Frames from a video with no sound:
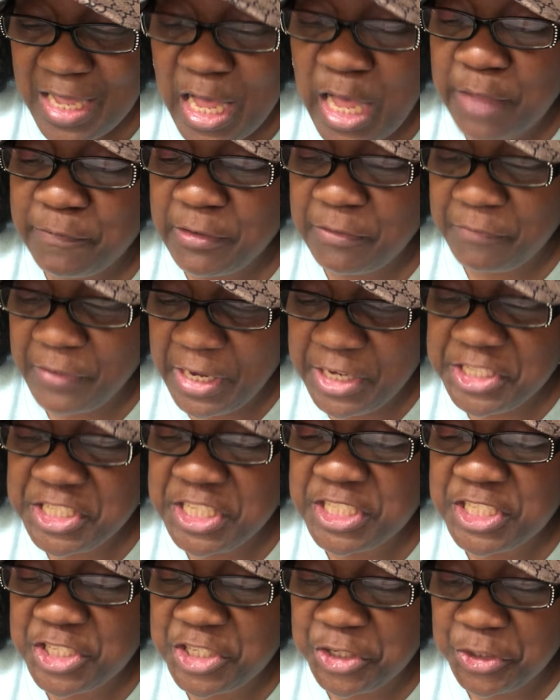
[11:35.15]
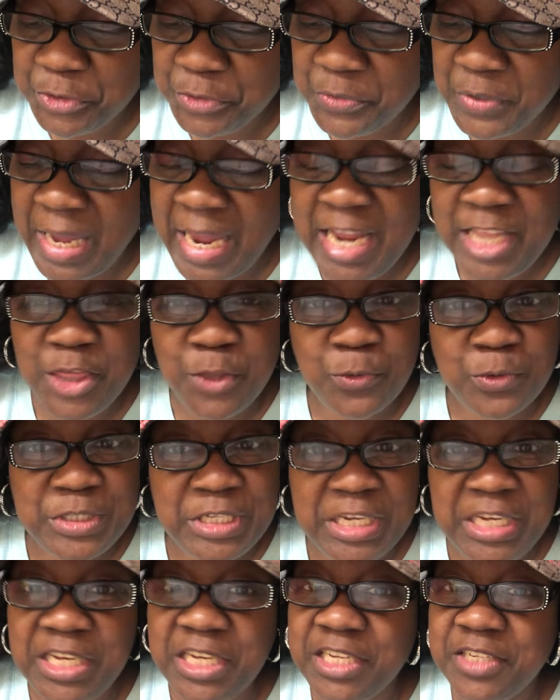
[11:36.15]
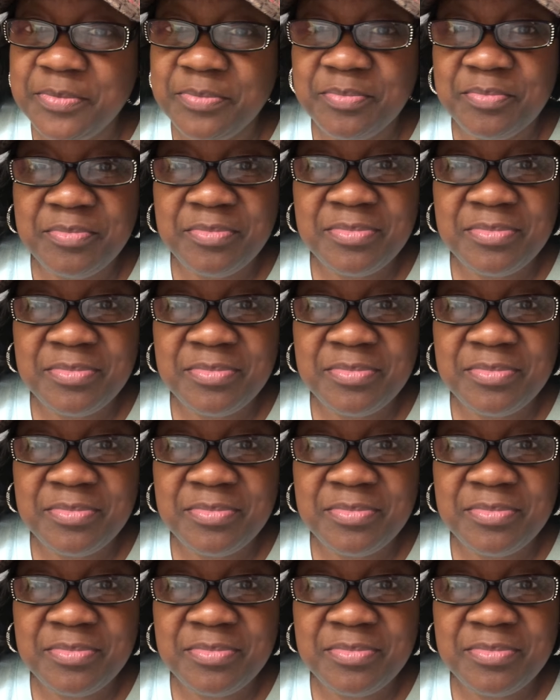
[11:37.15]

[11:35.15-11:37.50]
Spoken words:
of Ephesians 2, 8 through 10,